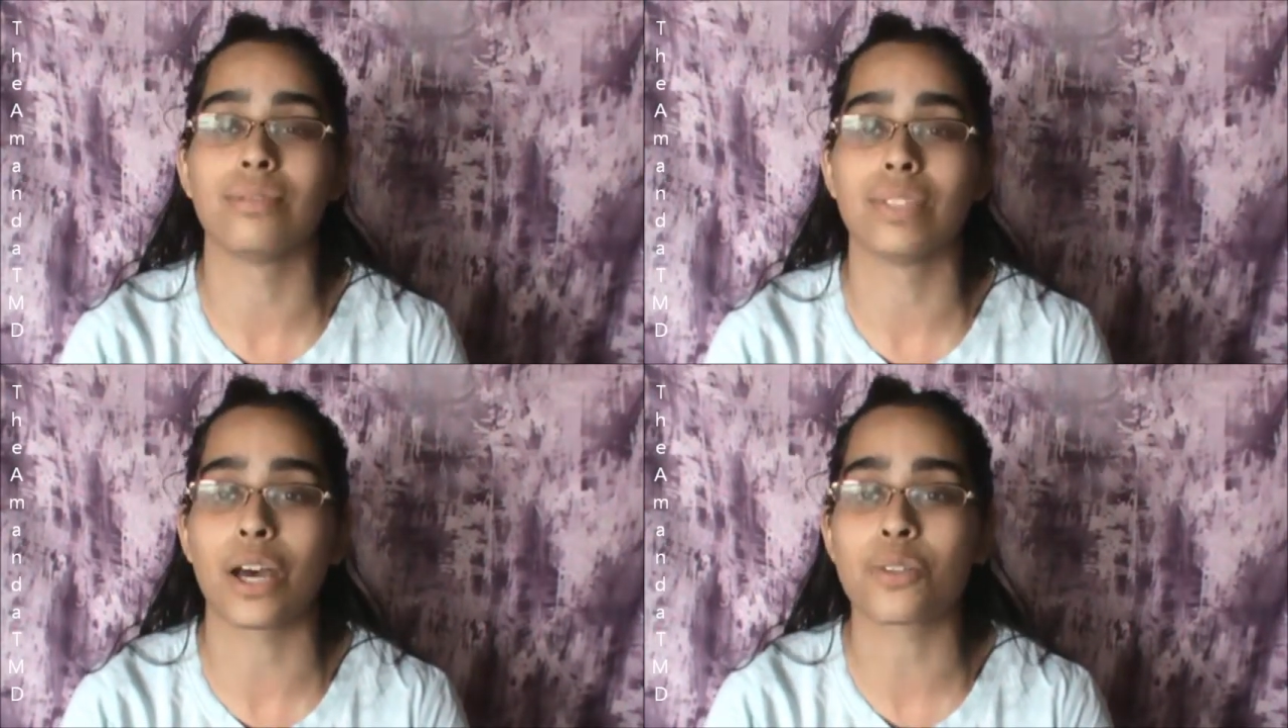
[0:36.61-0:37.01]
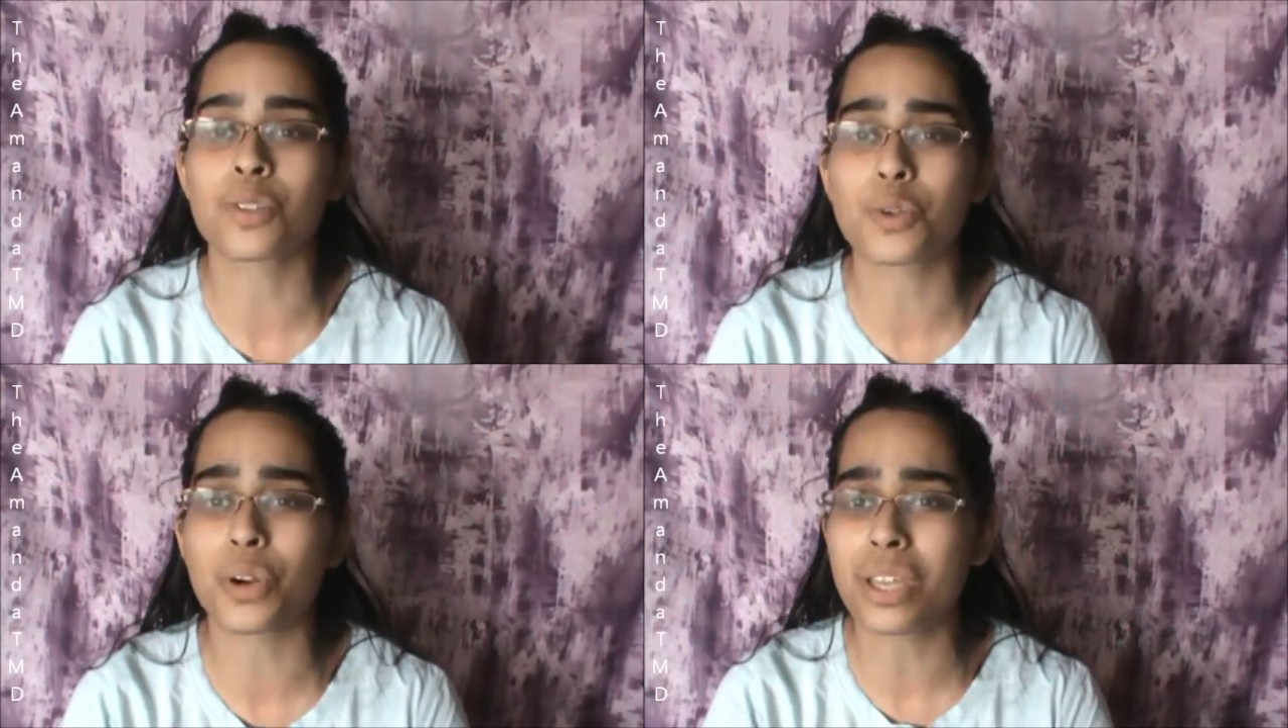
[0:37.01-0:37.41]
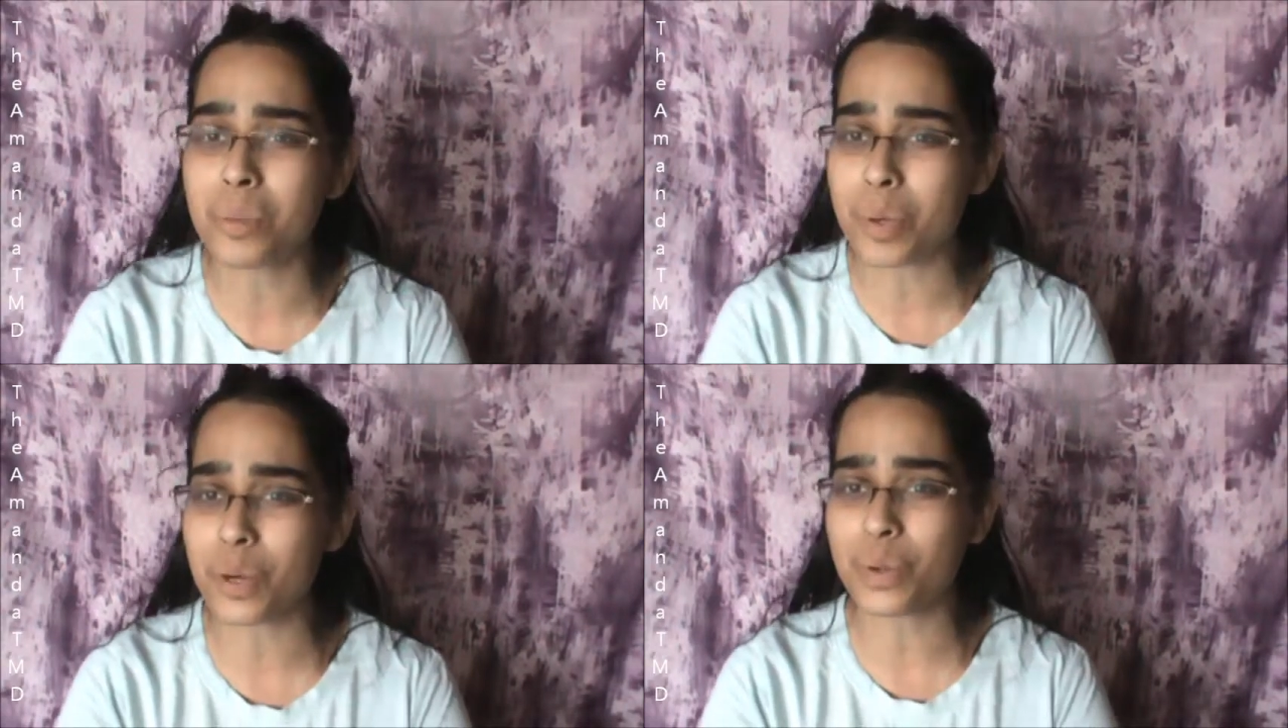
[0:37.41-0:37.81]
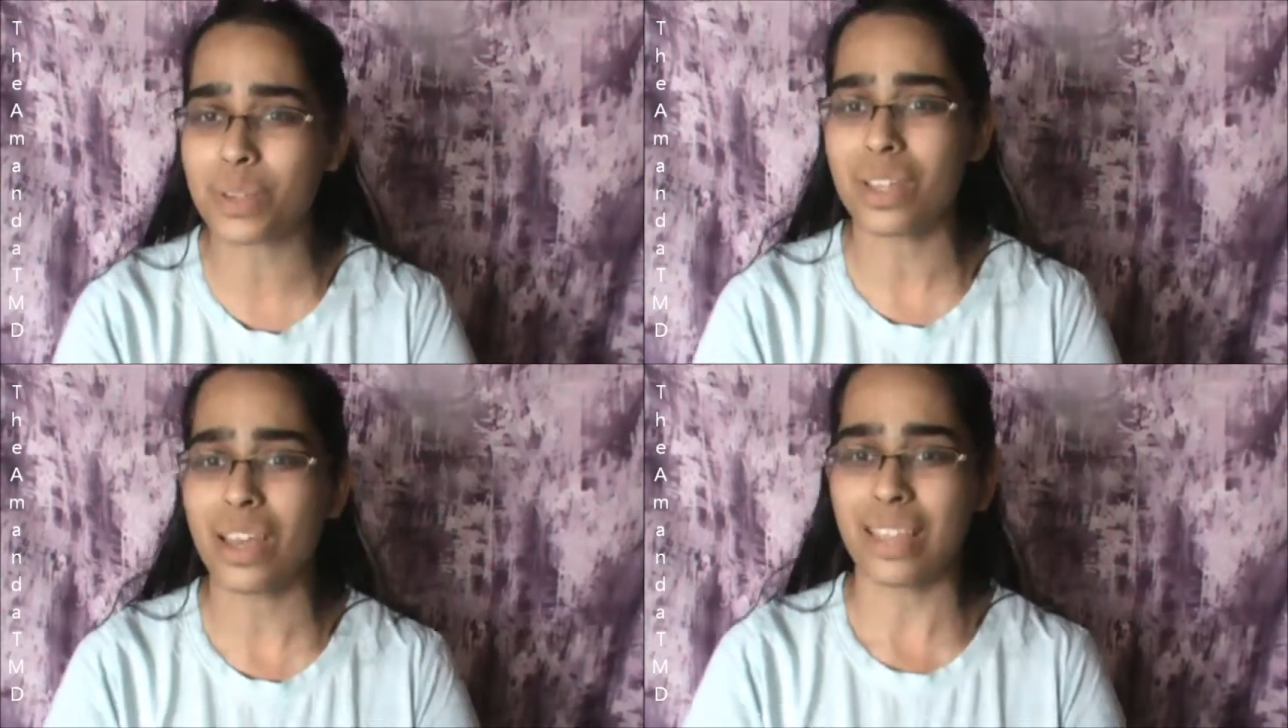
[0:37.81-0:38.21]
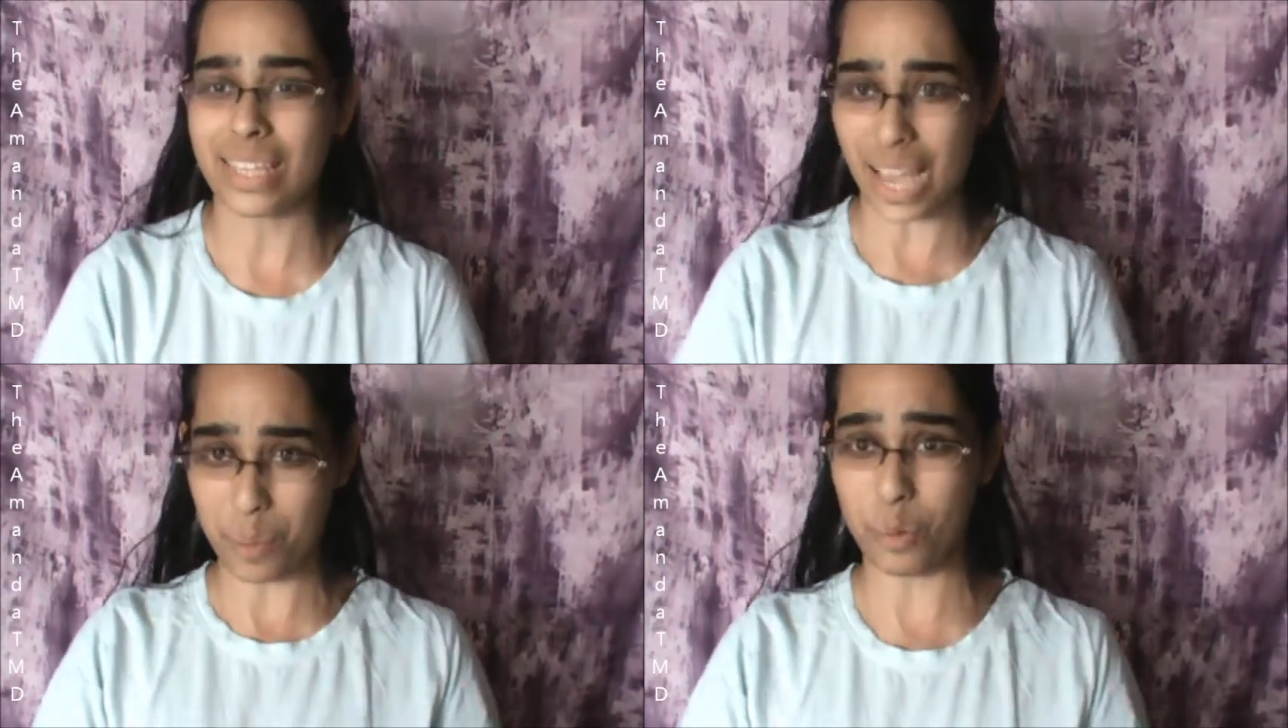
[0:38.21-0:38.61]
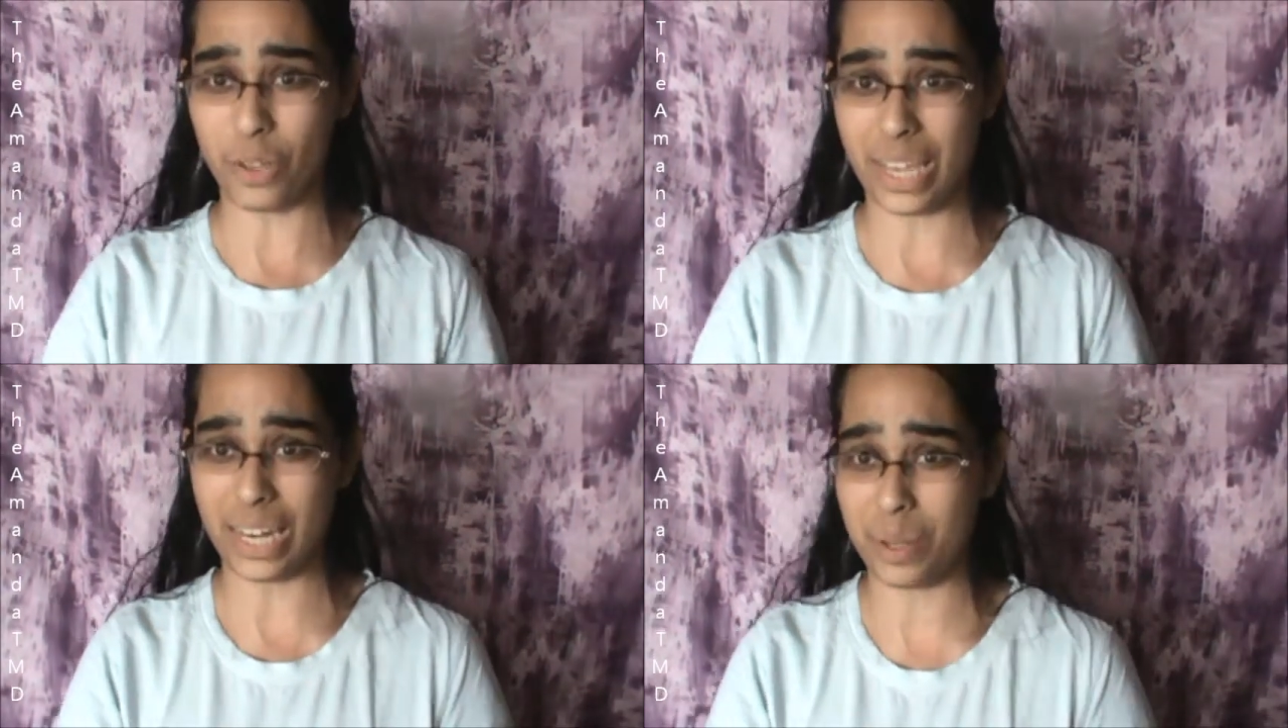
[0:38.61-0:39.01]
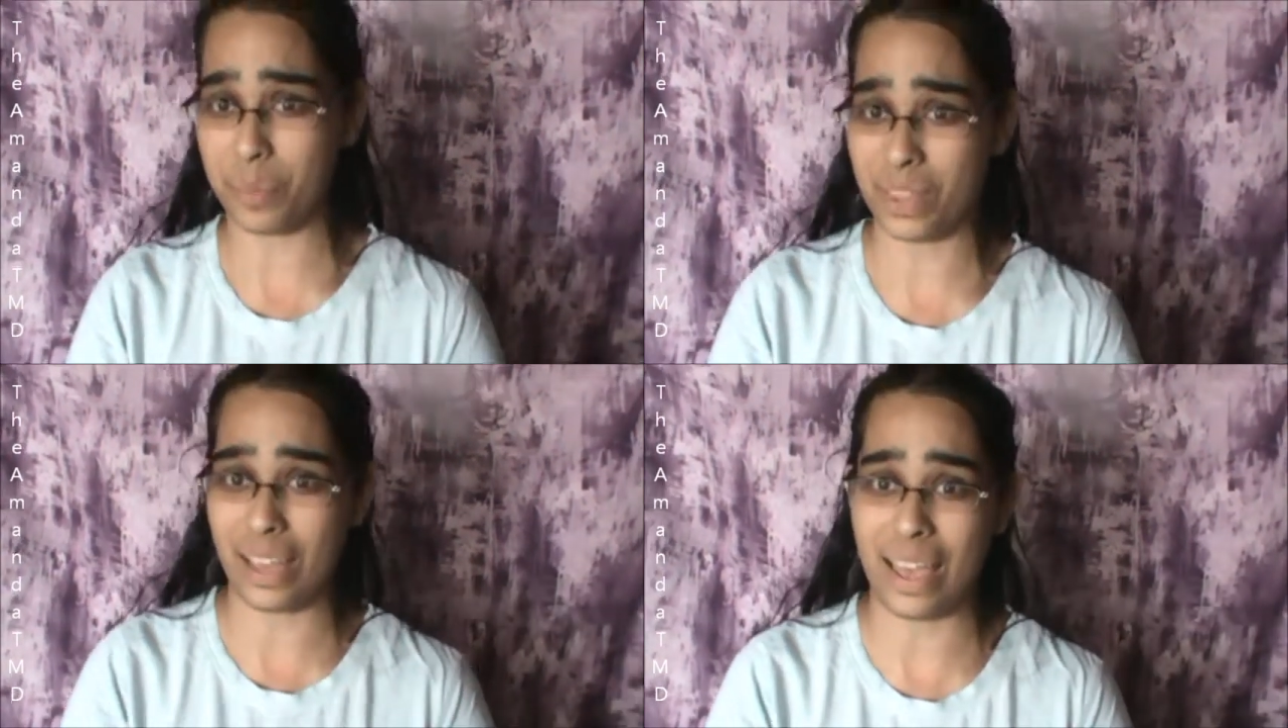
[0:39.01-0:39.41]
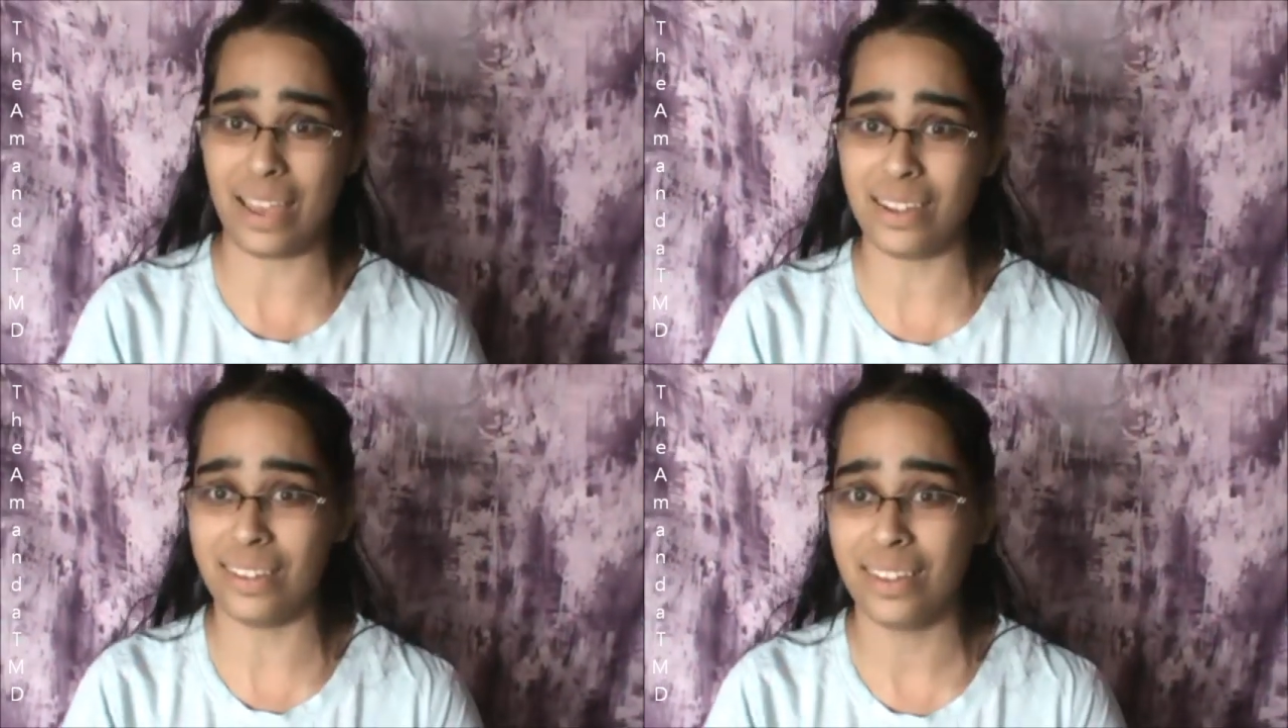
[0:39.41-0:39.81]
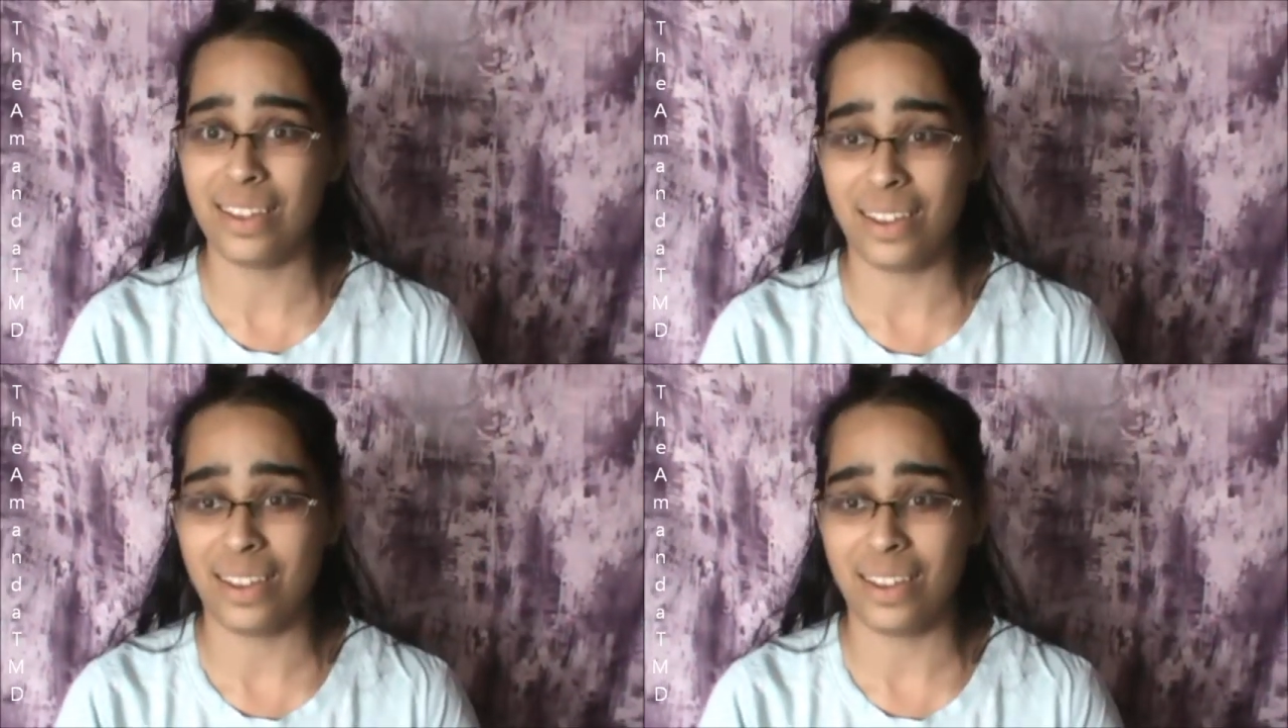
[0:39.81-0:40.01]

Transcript: Now, the story about the apple hitting him in the head,